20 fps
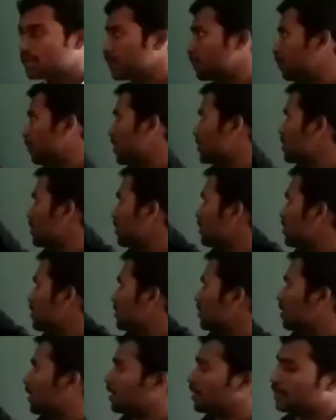this
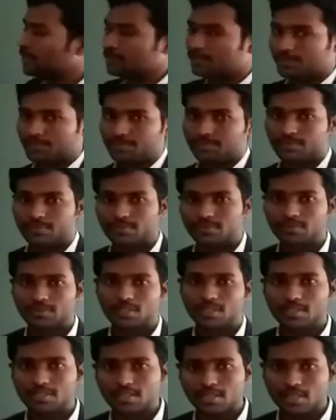line?
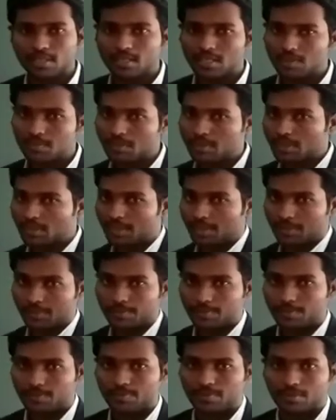It's unlabeled line.
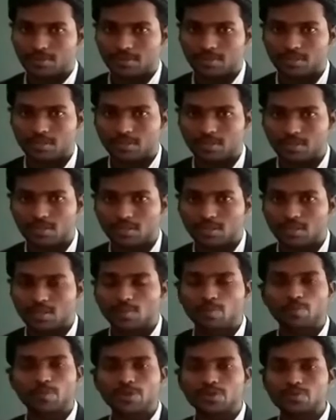
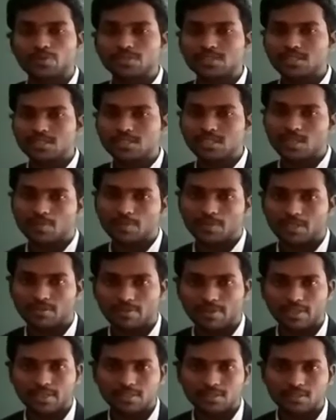By using some
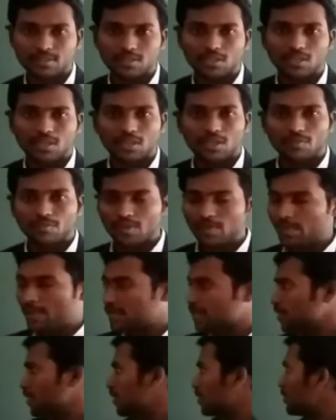device, we
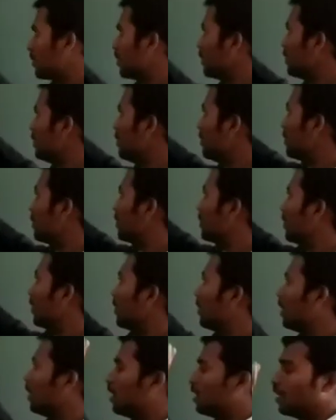measure the
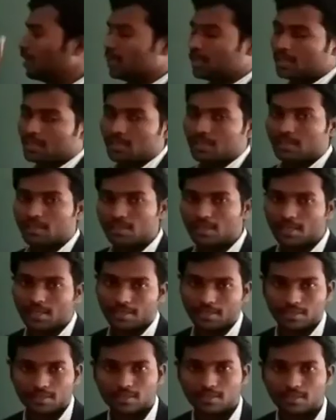
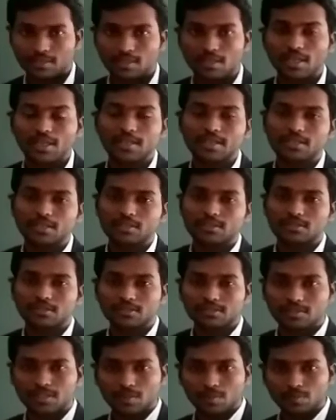line like
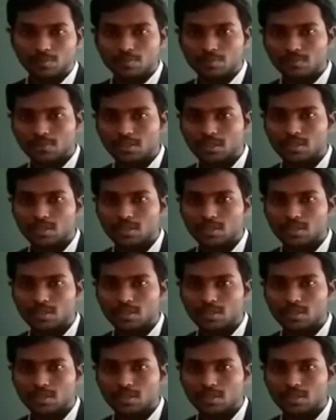some